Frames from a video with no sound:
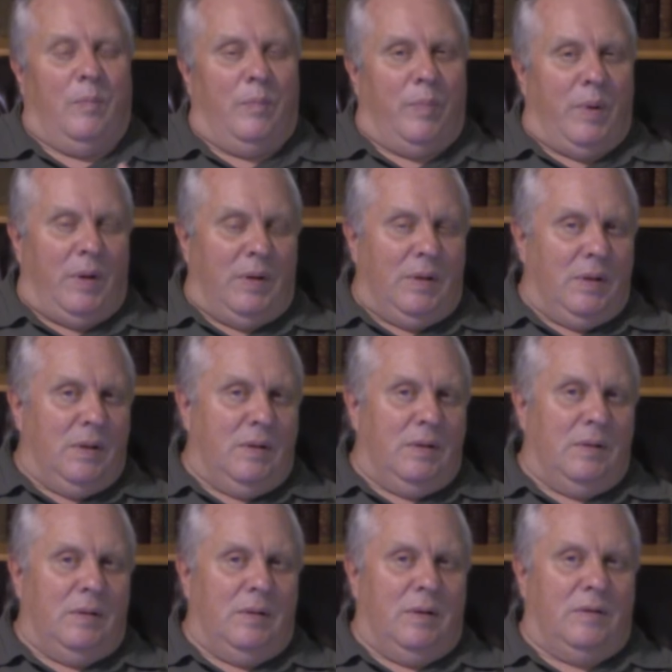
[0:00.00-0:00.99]
But
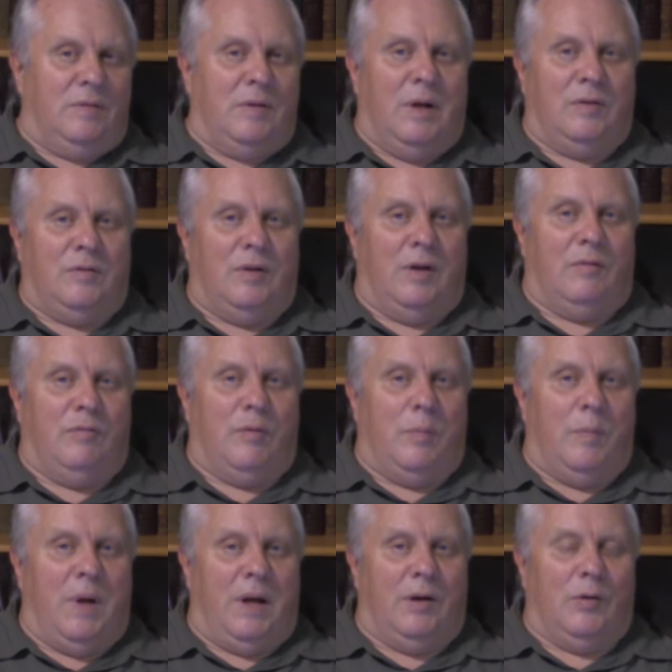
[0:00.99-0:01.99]
let's not settle for
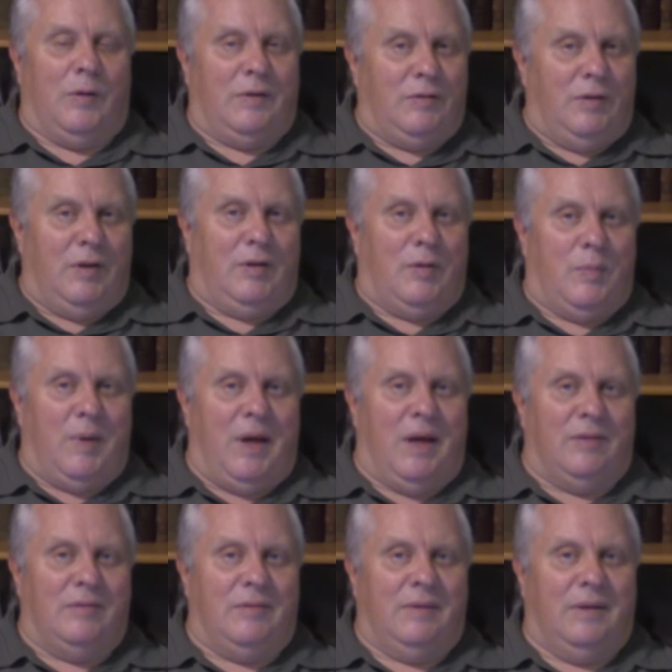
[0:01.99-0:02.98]
better. Let's get the
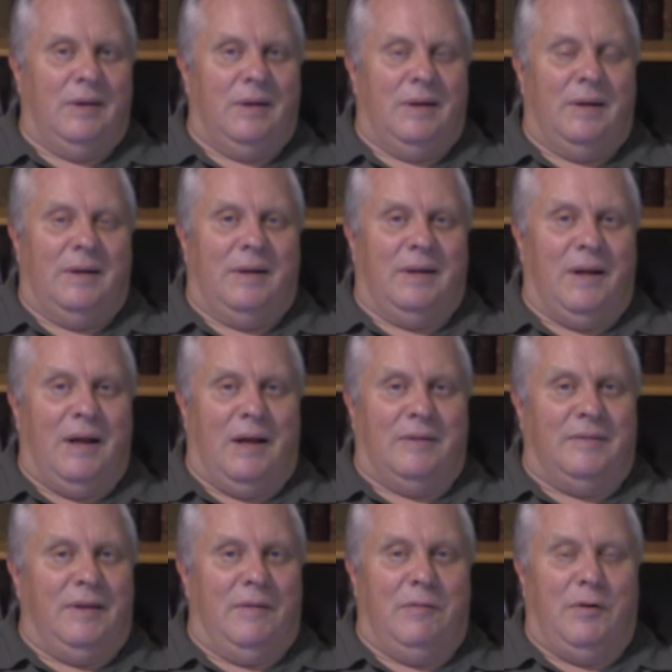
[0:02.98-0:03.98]
best.
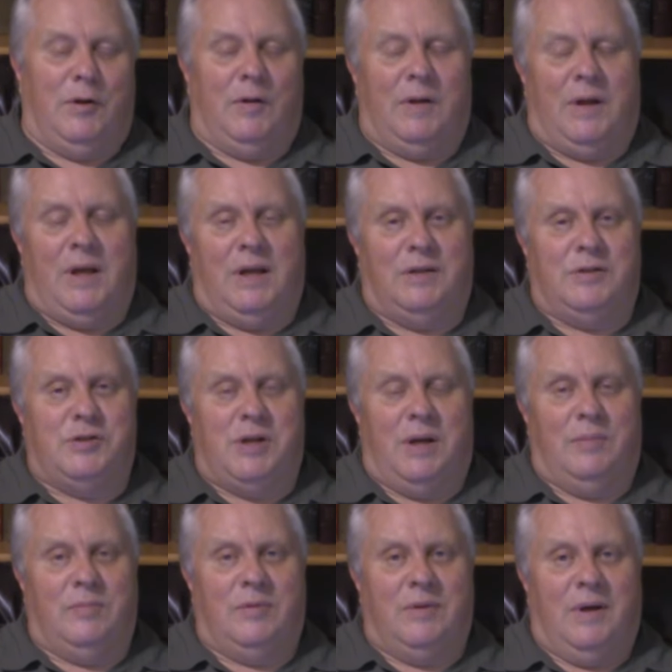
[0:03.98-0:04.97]
God's given you the King
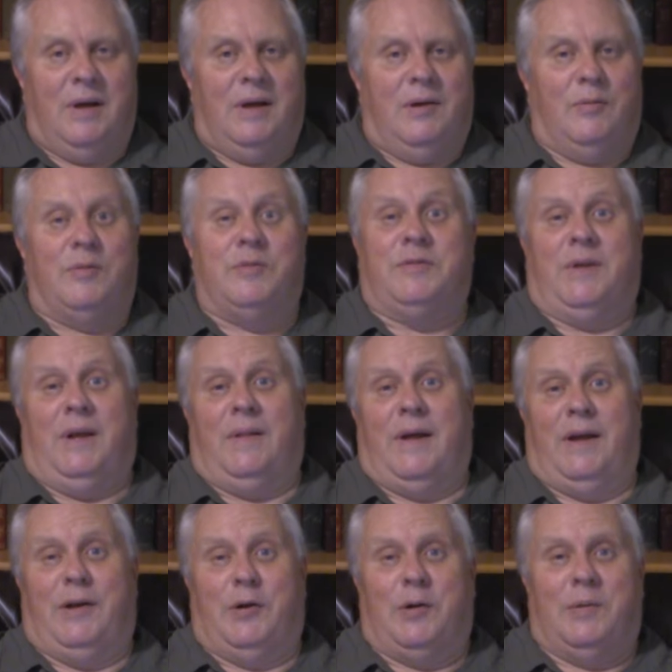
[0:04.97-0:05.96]
James. We'll see you
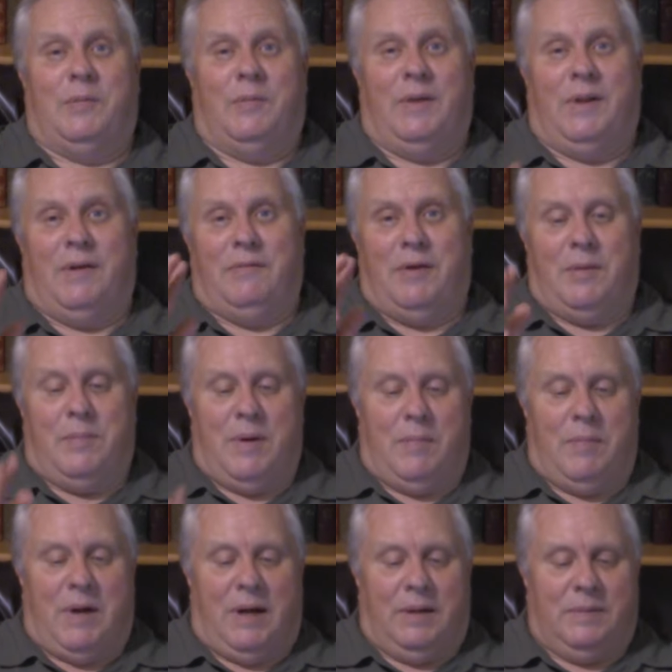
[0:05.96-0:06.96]
later. We love you.
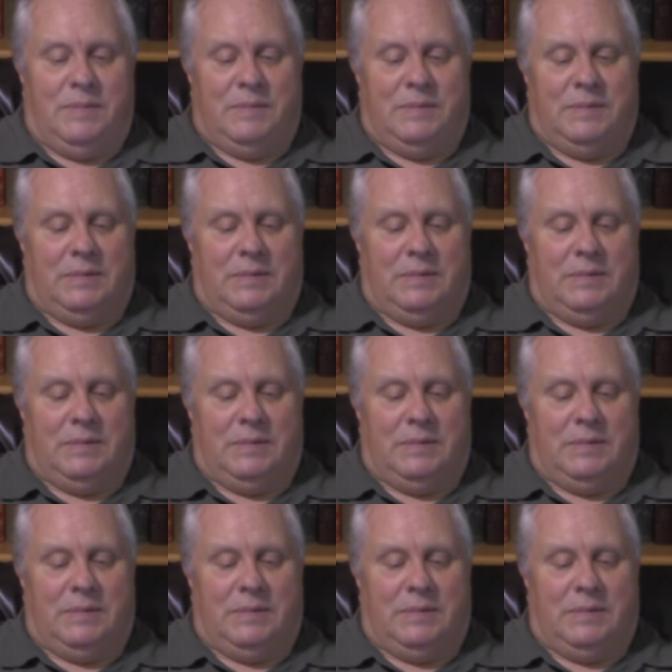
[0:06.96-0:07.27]
Bye-bye.